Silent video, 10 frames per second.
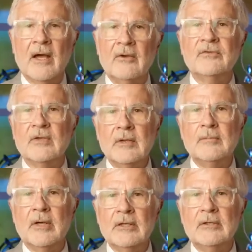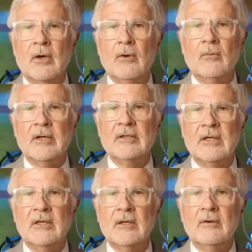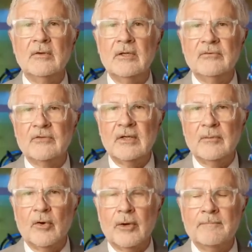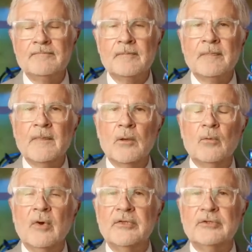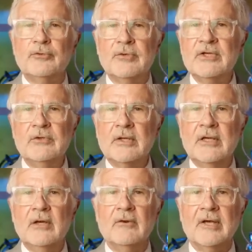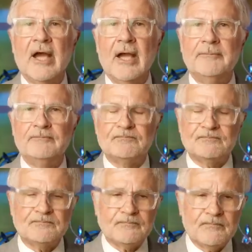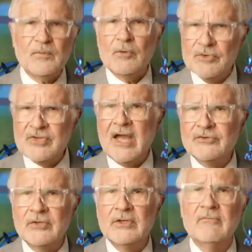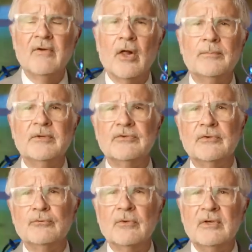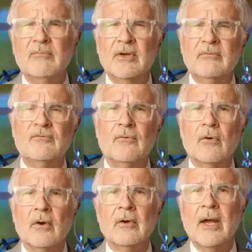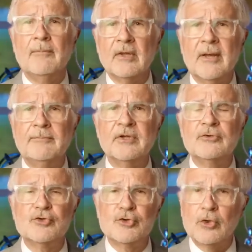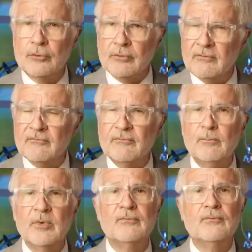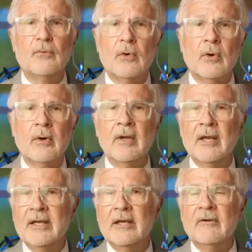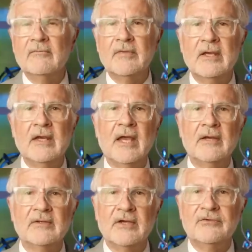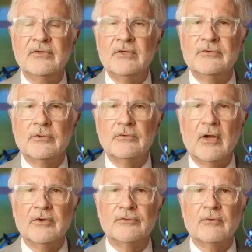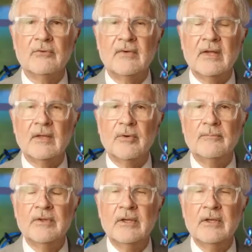How does anybody know what keto is anymore? Well, the traditional keto diet was actually developed as a treatment for epileptic children before any of the anti seizure drugs were available.